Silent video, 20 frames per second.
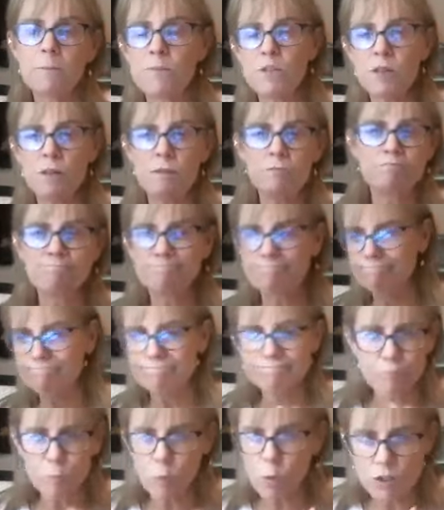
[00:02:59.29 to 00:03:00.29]
So
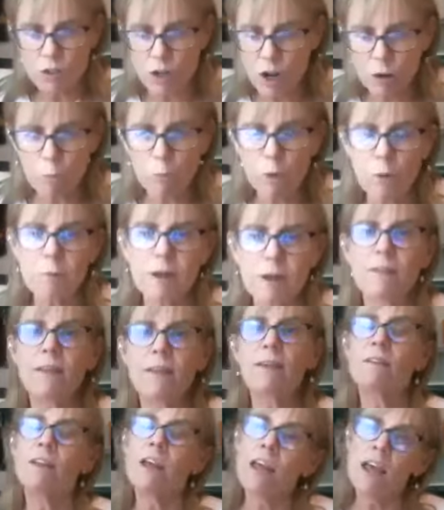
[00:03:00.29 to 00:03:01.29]
we'll talk more about that.